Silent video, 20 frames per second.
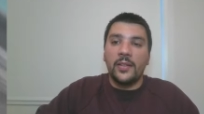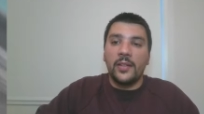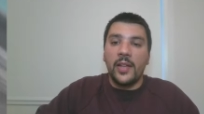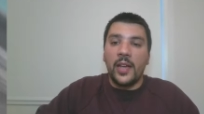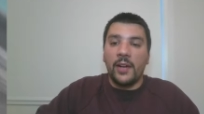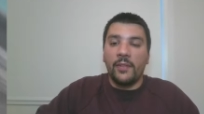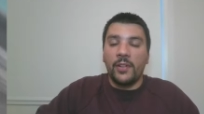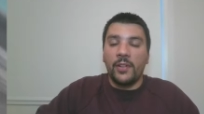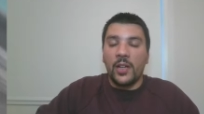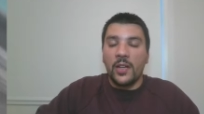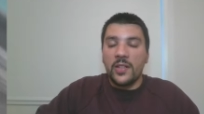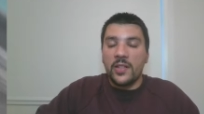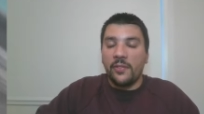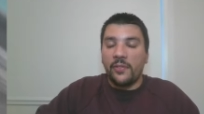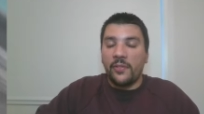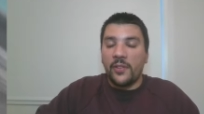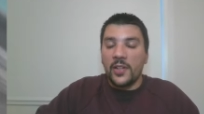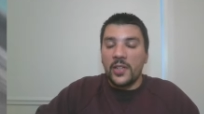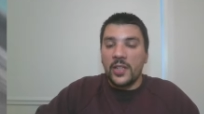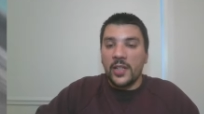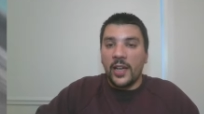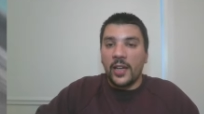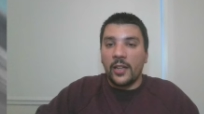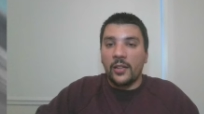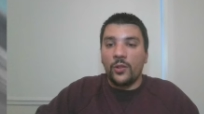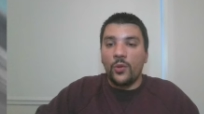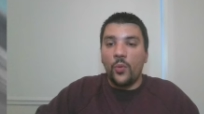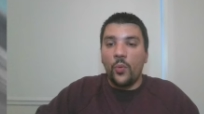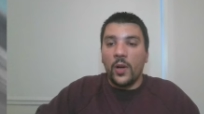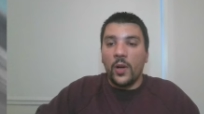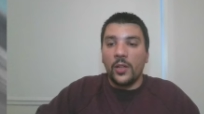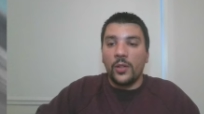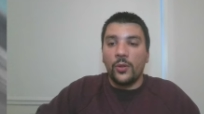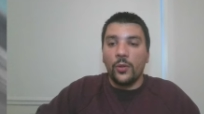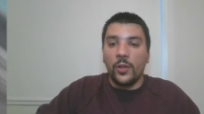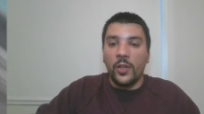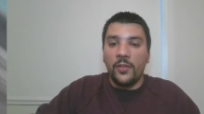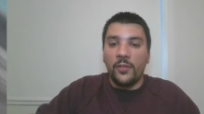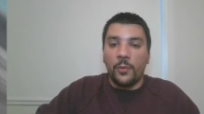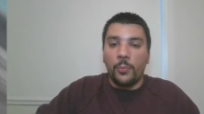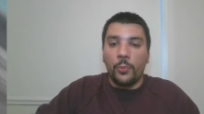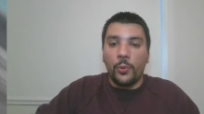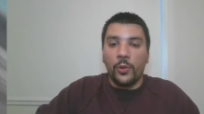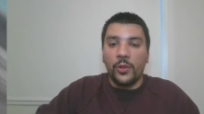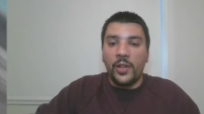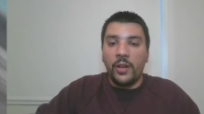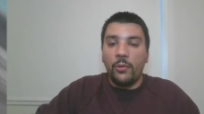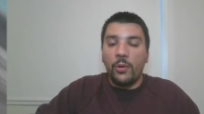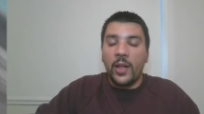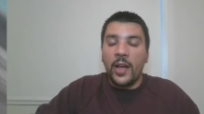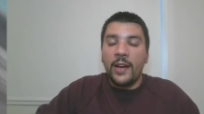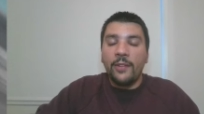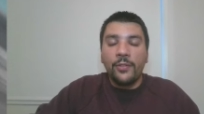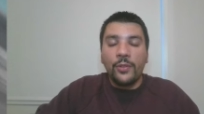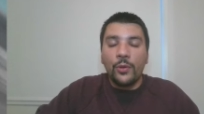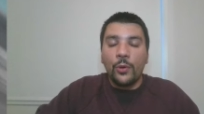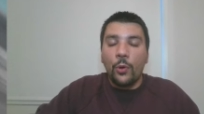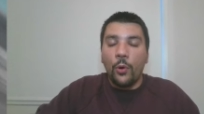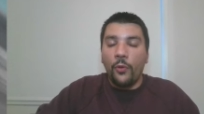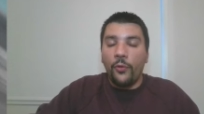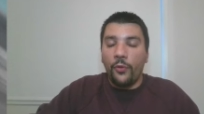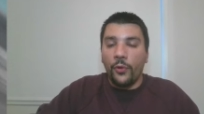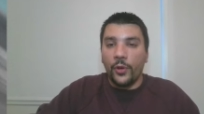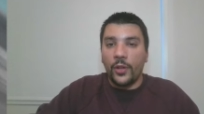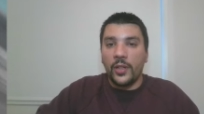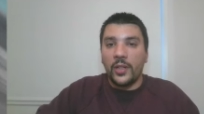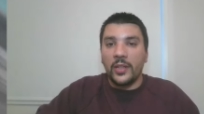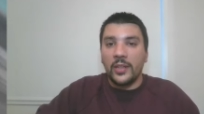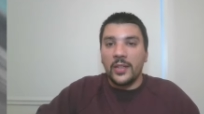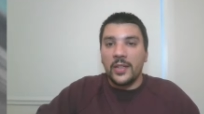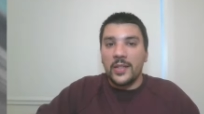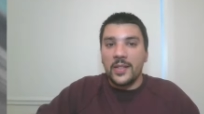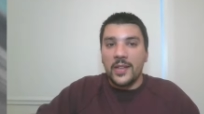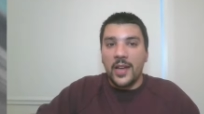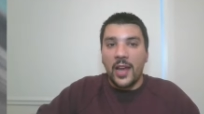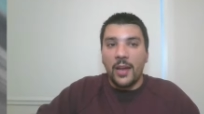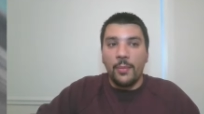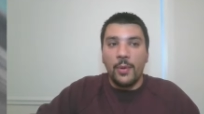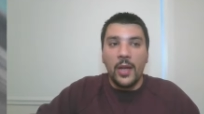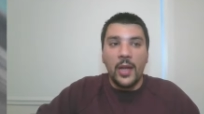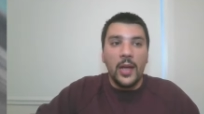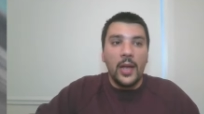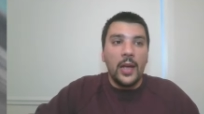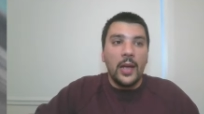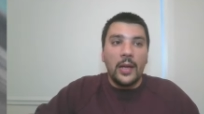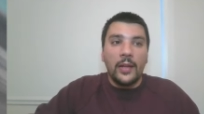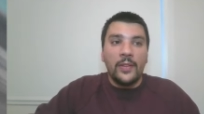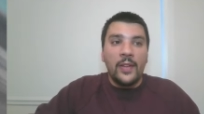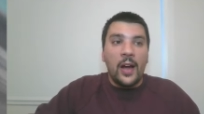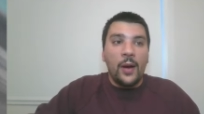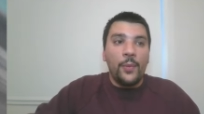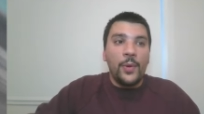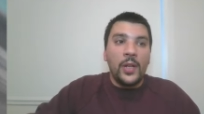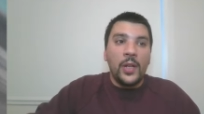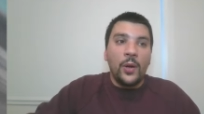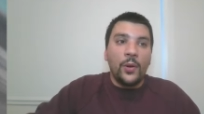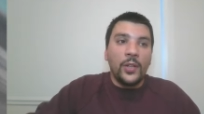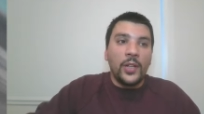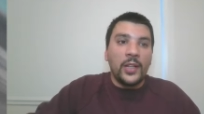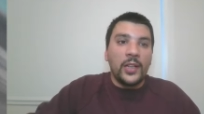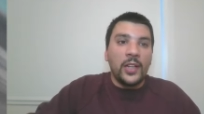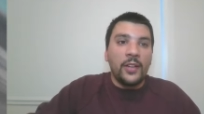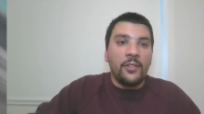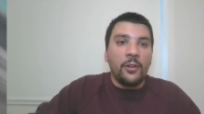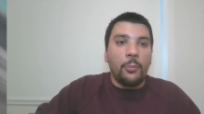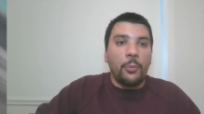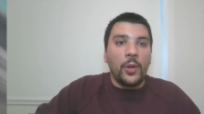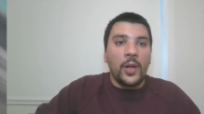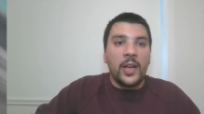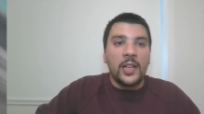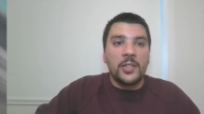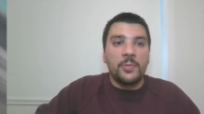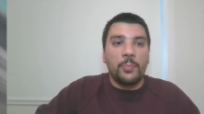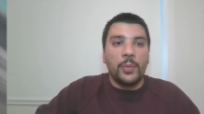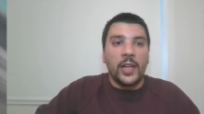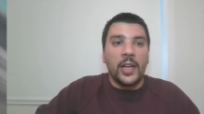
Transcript: they have lost the first leg 2 1 to Liverpool, they will have to go for it in this game. Now, we know that Liverpool has